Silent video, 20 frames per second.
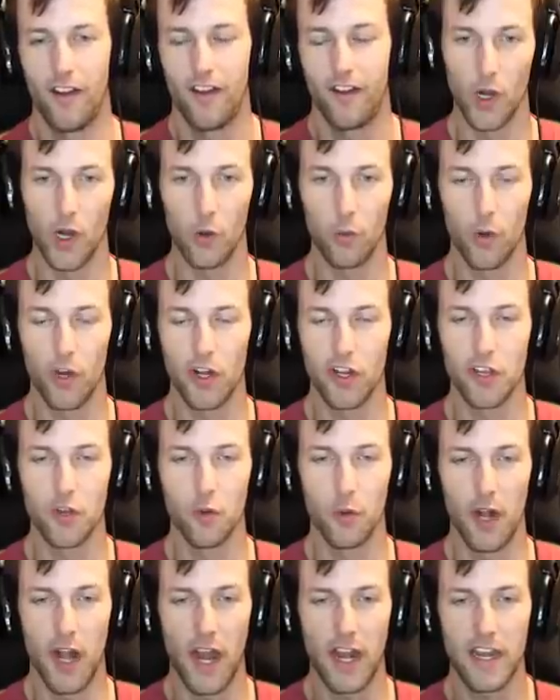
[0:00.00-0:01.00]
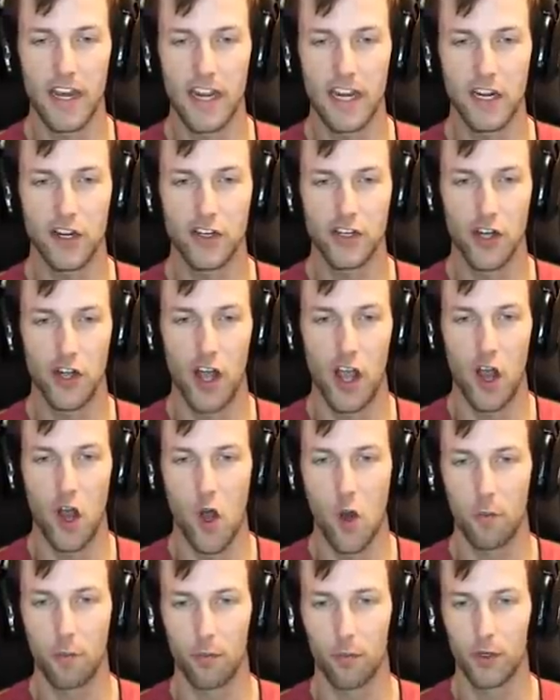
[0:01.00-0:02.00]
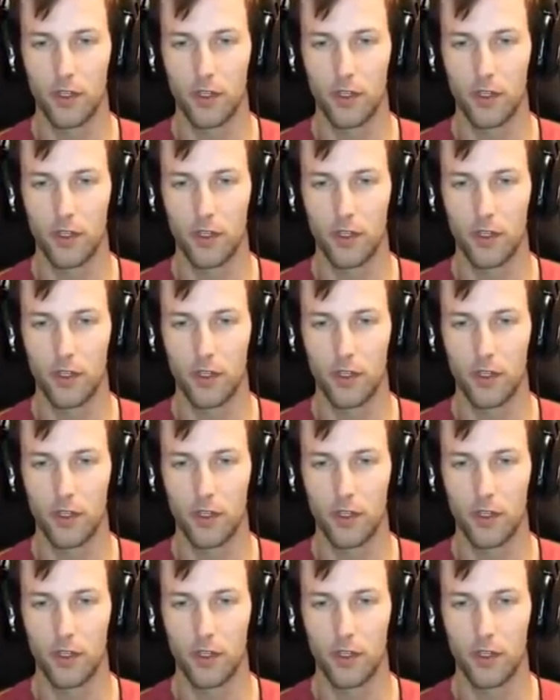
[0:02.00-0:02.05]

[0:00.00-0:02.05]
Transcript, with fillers: Where were you when I needed your help